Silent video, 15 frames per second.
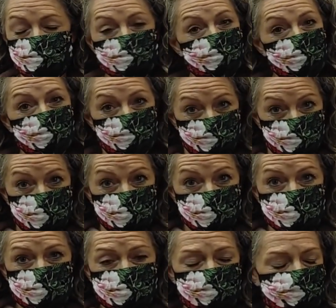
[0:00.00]
book
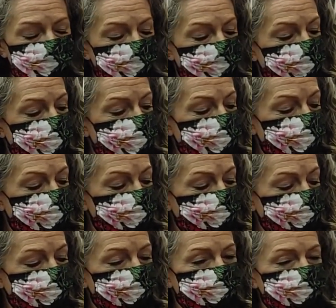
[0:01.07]
3.
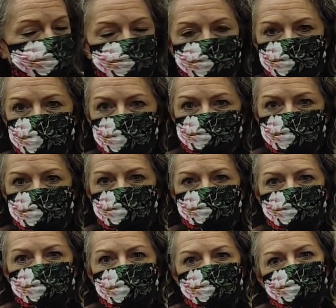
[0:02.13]
Jessica Townsend is
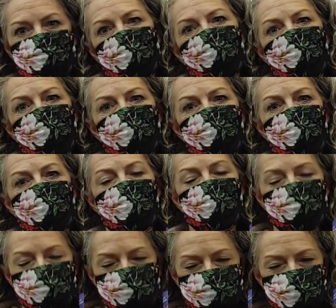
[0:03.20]
from Australia.
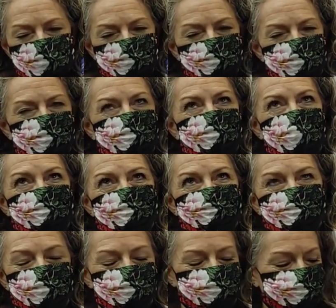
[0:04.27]
Hopefully there will be 7
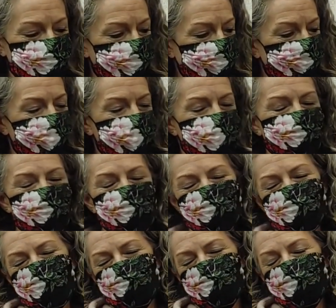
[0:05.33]
books. And
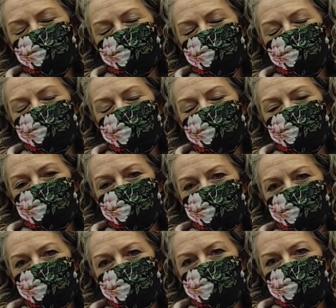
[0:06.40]
this book and
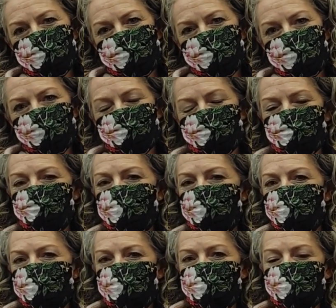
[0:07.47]
series touches
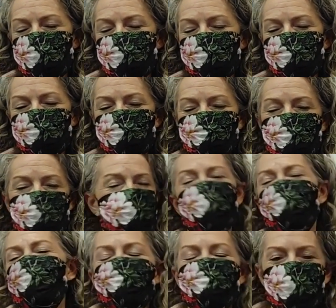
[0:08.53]
me in my
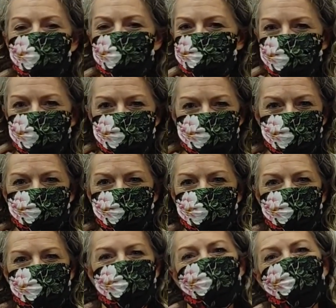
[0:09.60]
Harry Potter place in a way
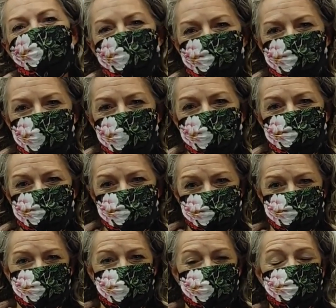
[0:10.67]
that nothing else has
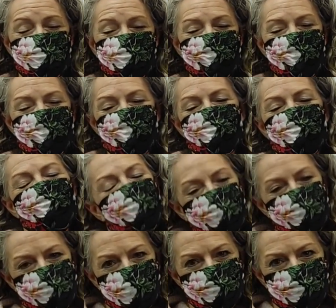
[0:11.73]
since then. So
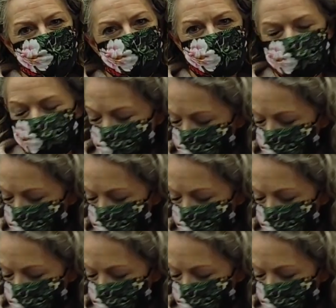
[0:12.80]
please come and check it